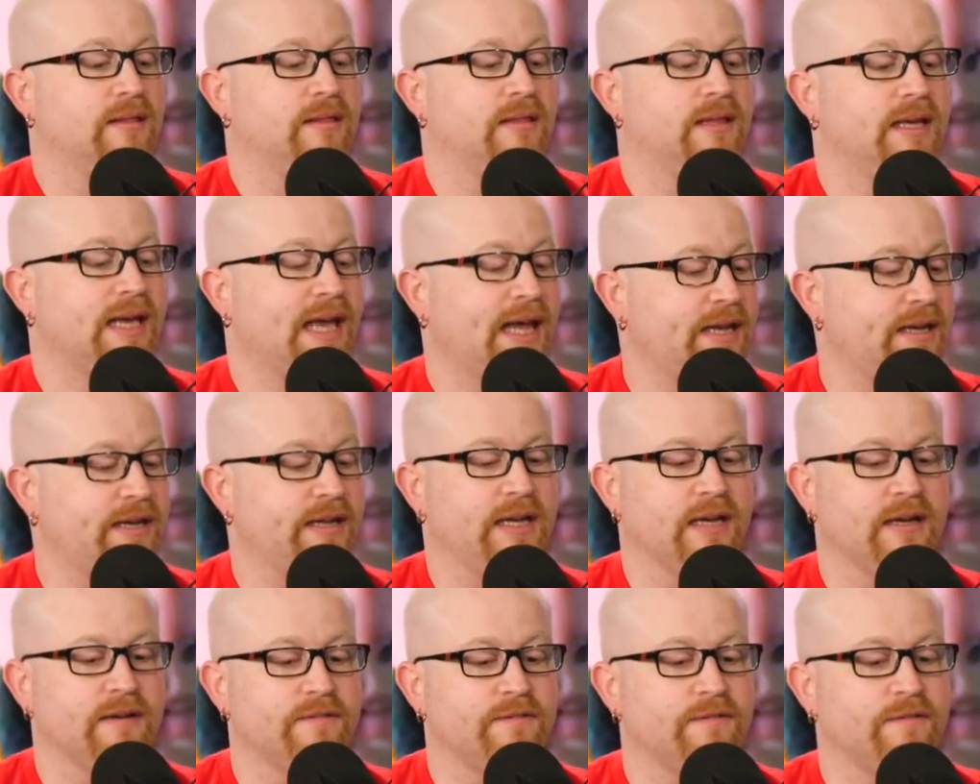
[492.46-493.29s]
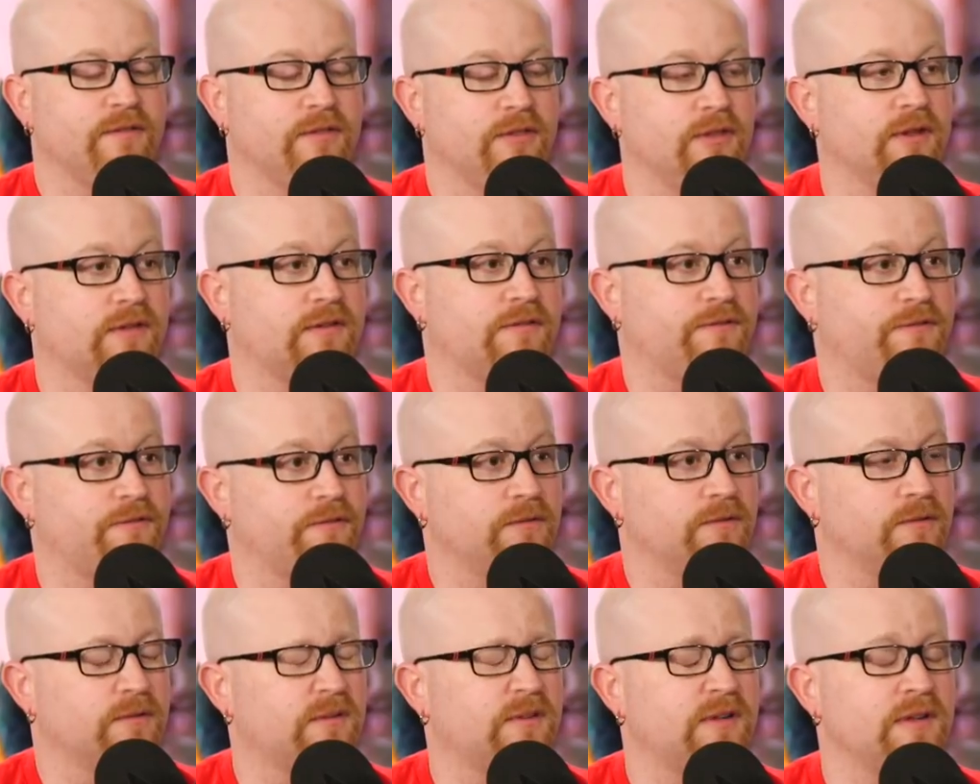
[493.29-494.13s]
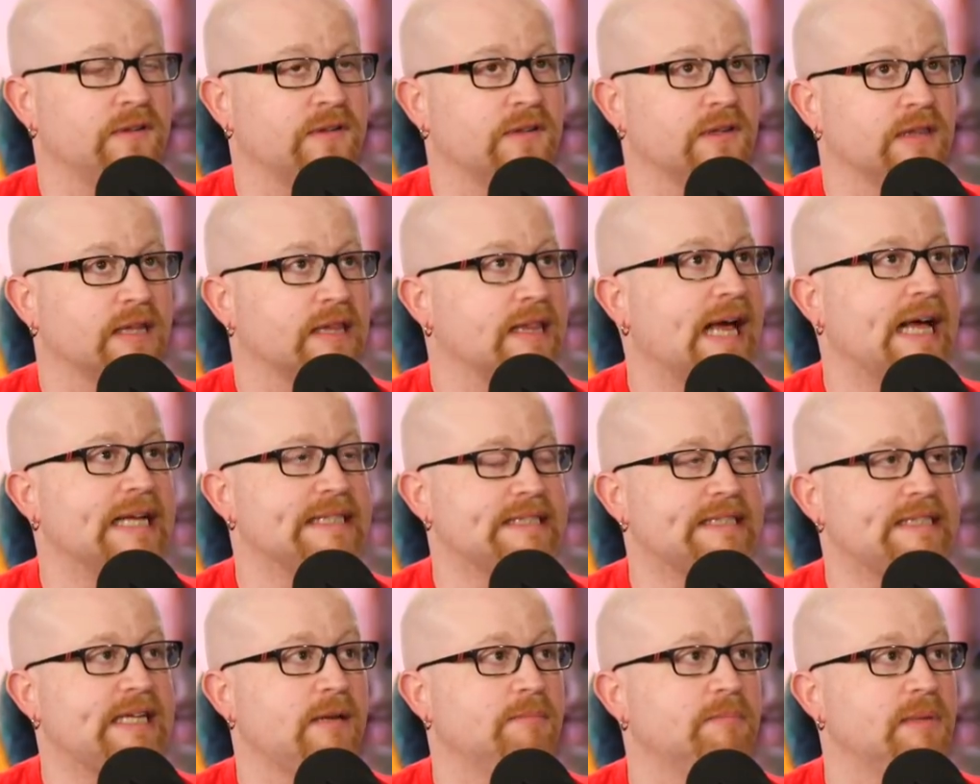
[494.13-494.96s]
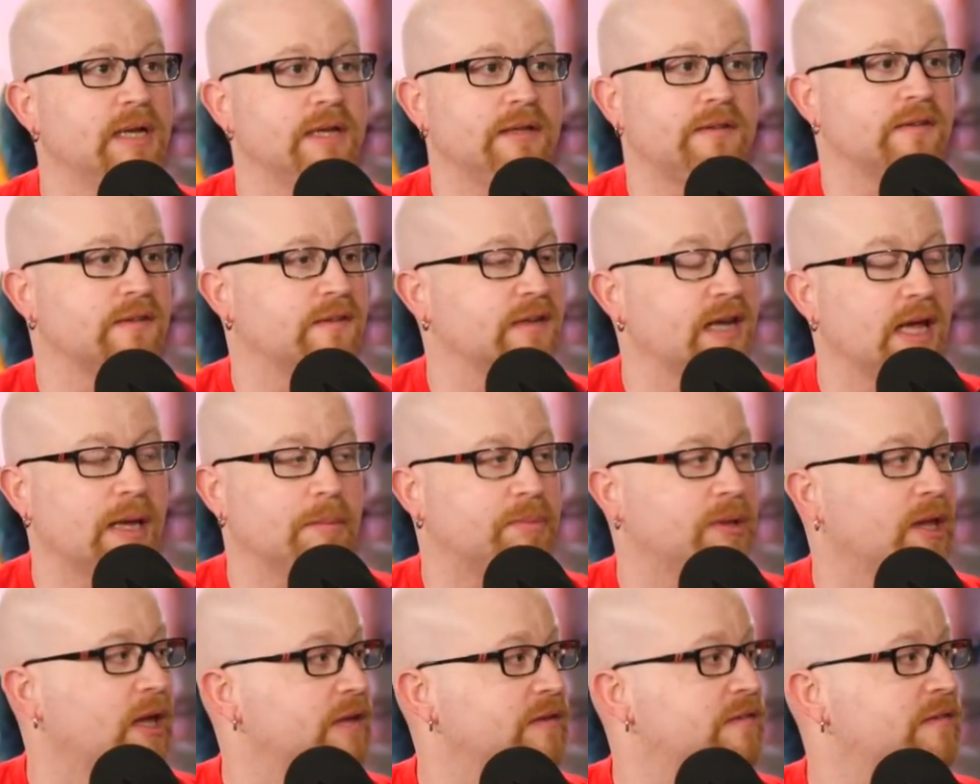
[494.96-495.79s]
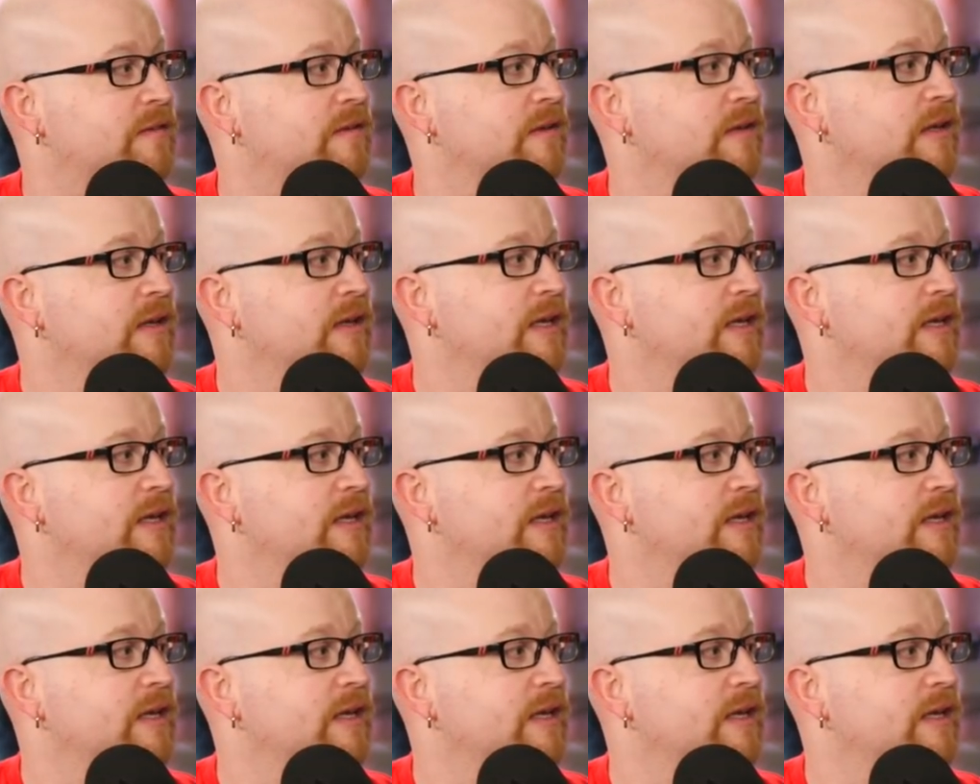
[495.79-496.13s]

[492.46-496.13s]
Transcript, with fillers: the ending of this season, the last 10 minutes is an A plus.